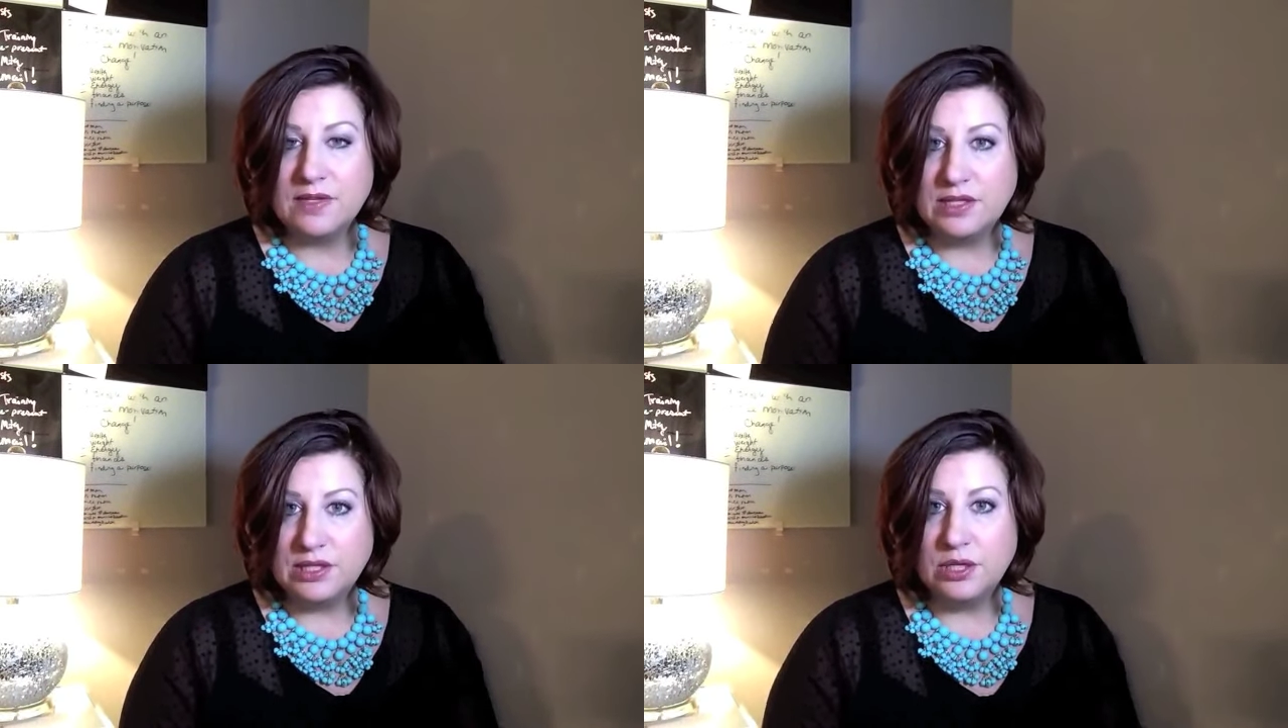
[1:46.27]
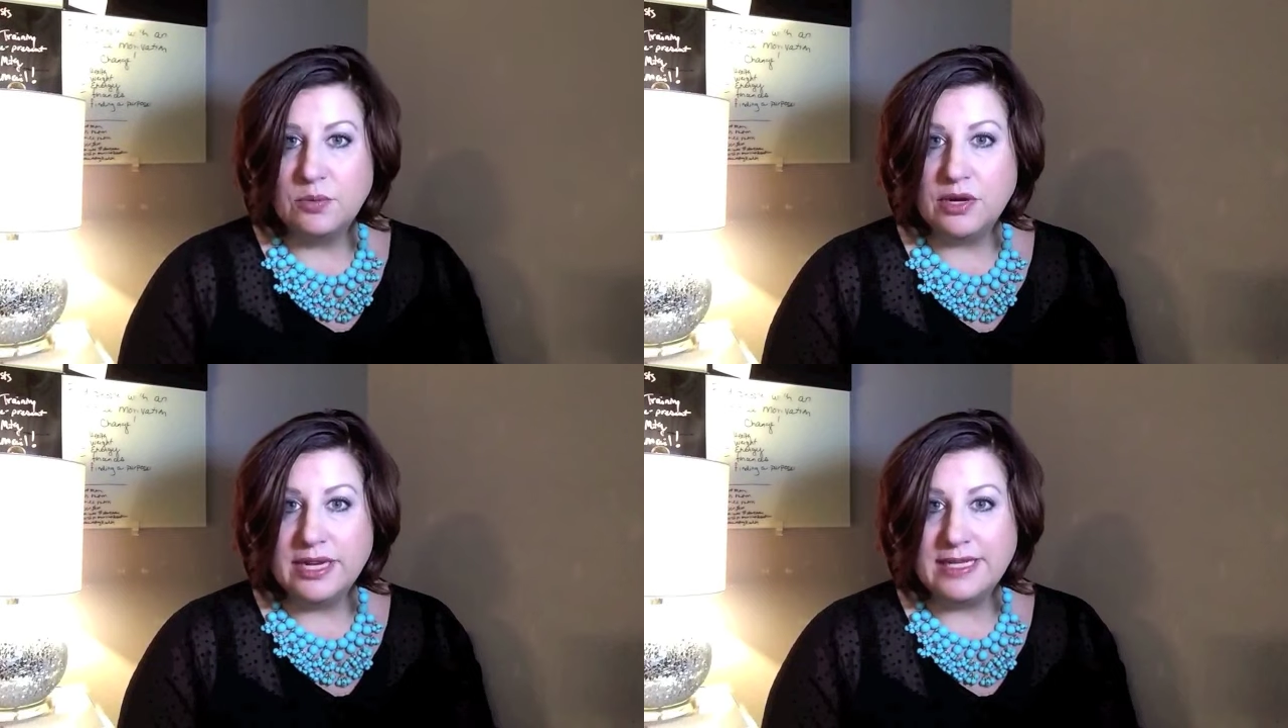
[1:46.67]

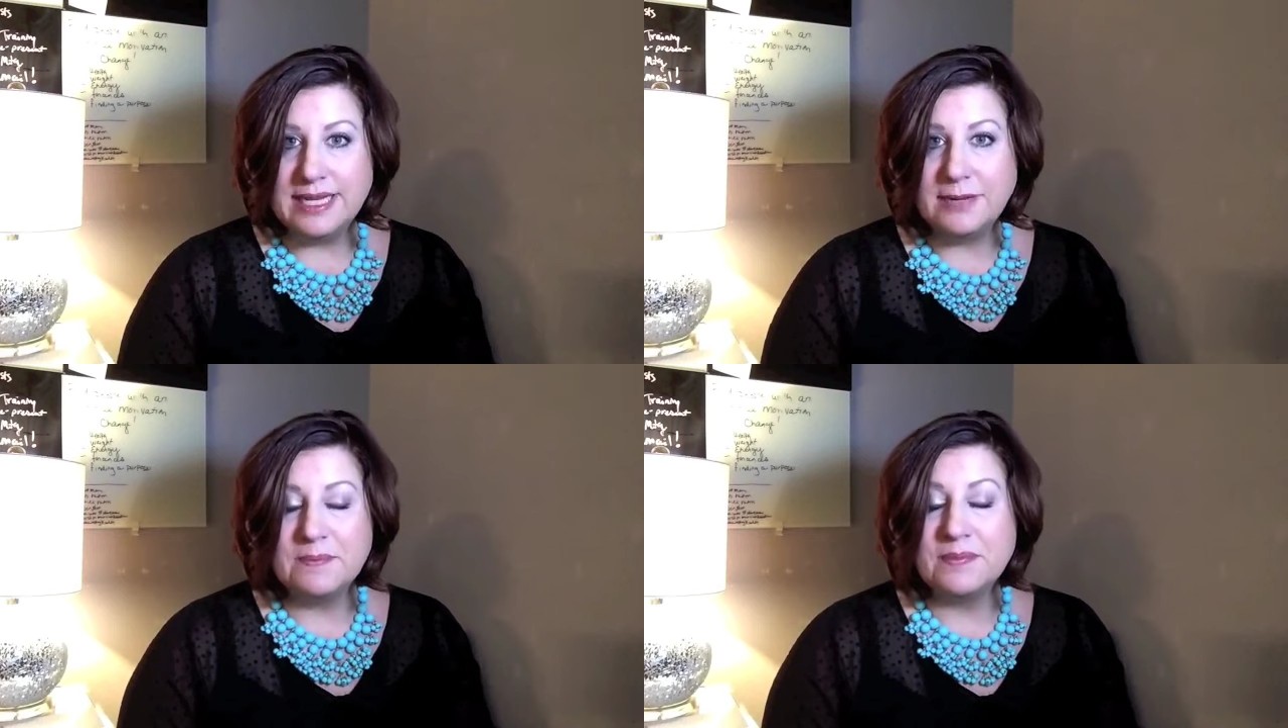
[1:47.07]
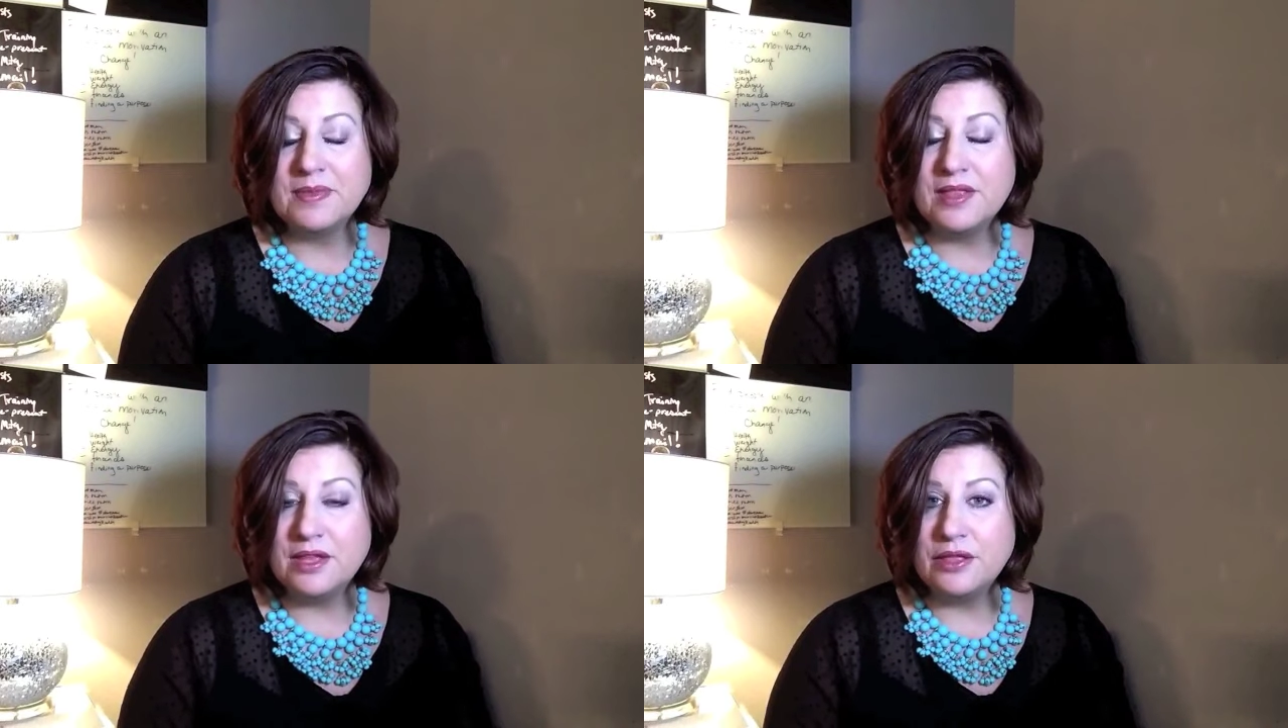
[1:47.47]
Super easy.
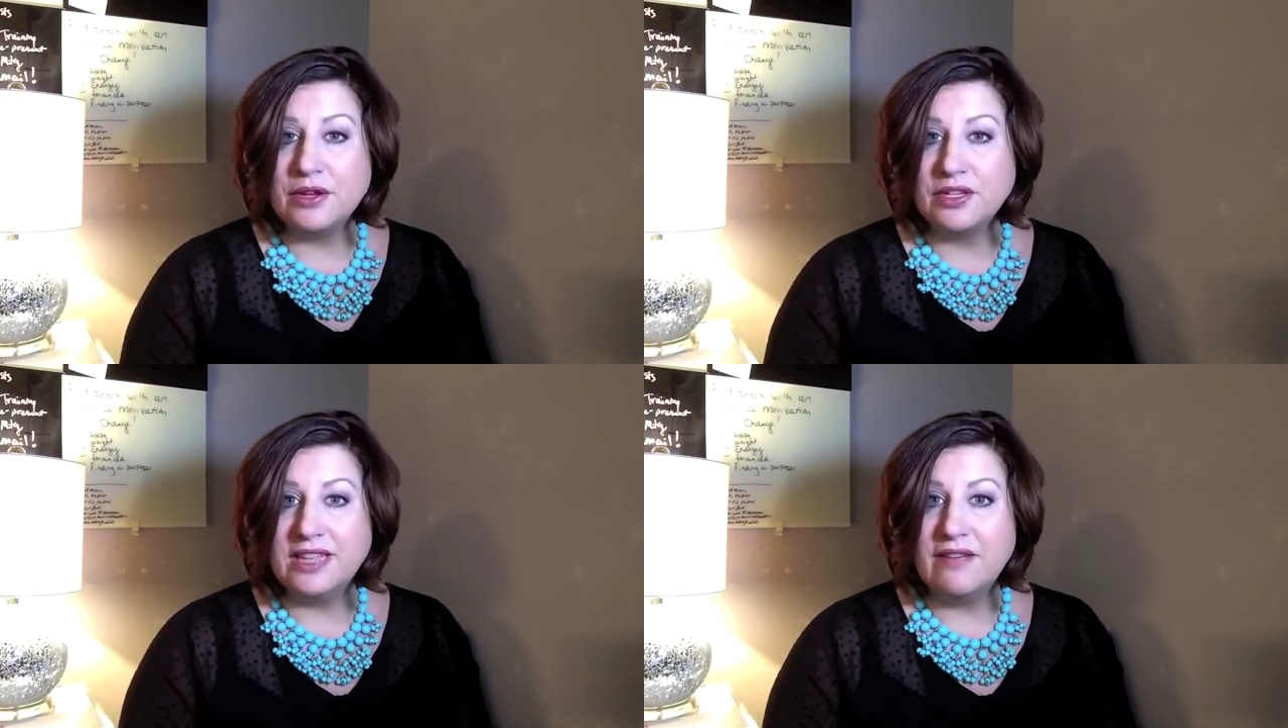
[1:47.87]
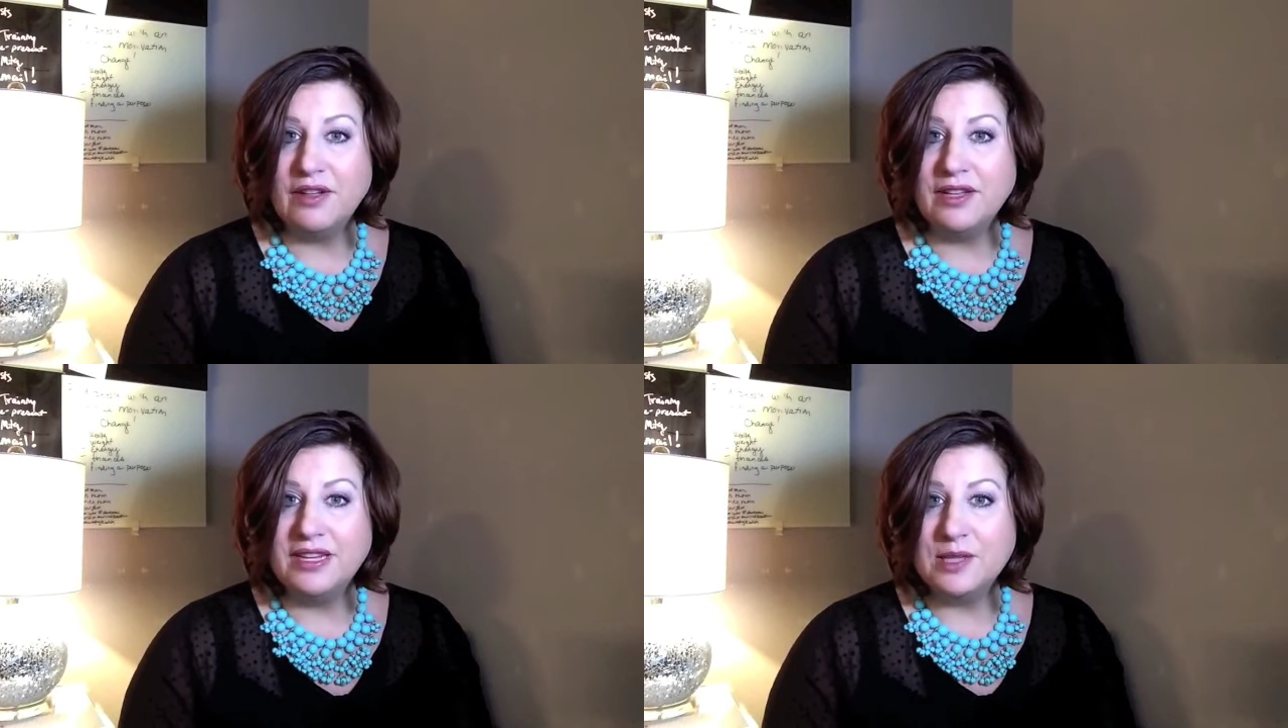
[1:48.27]
The third
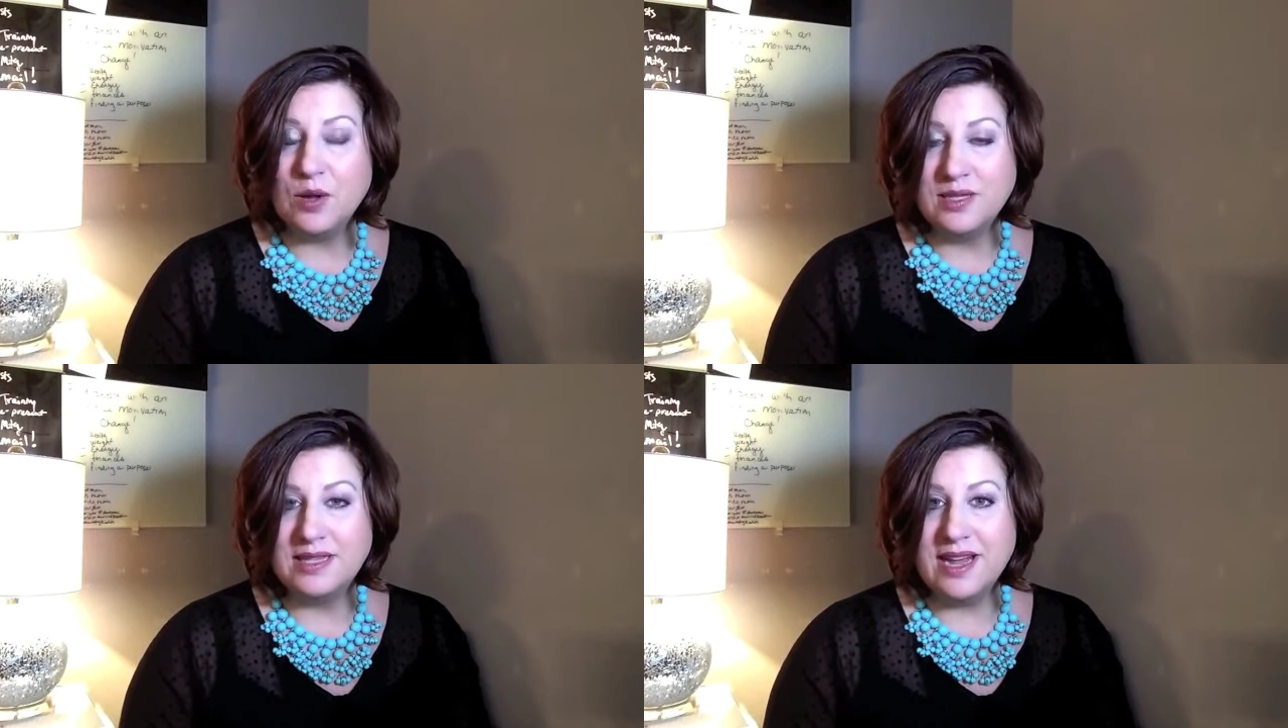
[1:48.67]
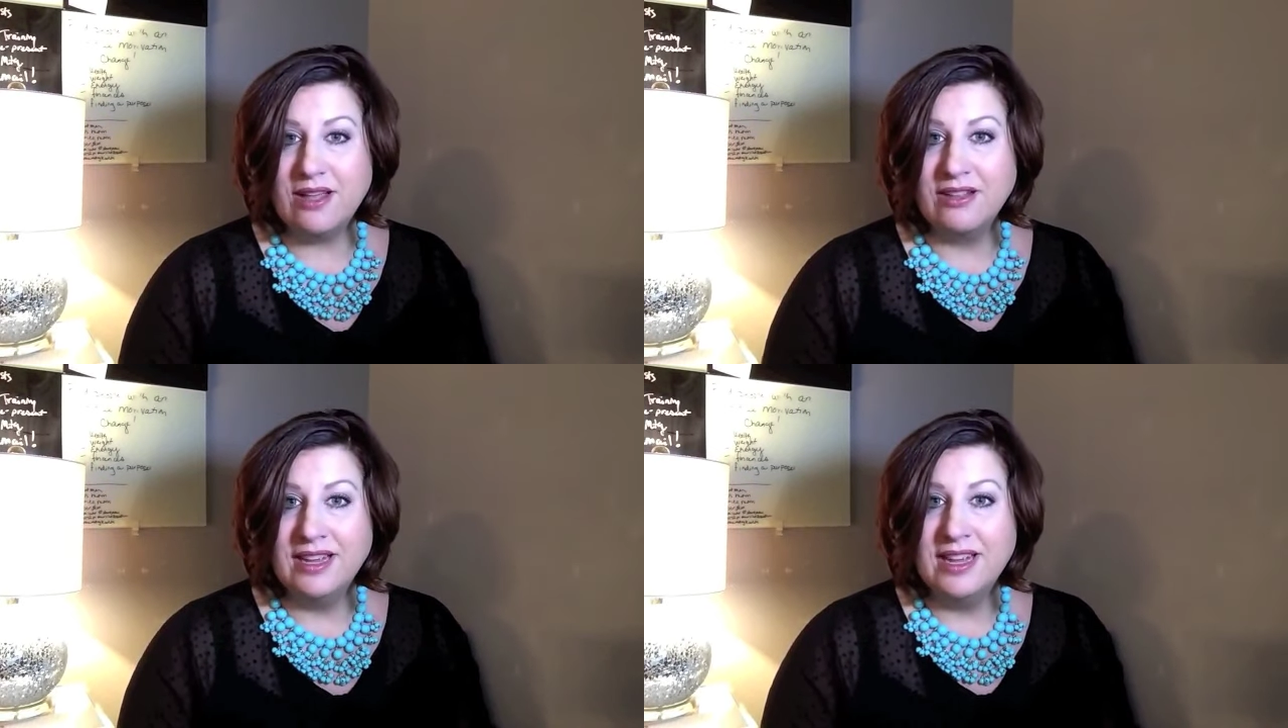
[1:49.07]
level is wholesale.